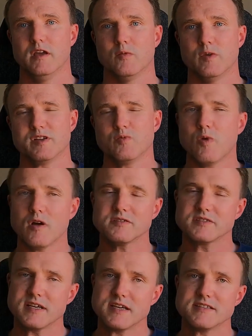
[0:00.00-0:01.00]
which,
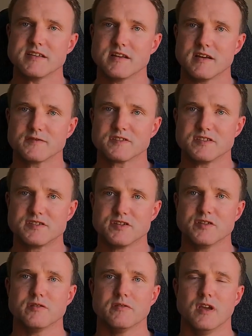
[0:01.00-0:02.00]
whilst easy enough to
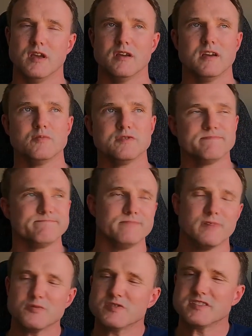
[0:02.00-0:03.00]
do, it was
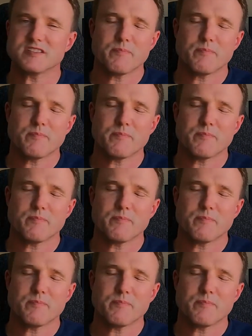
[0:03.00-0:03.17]
just a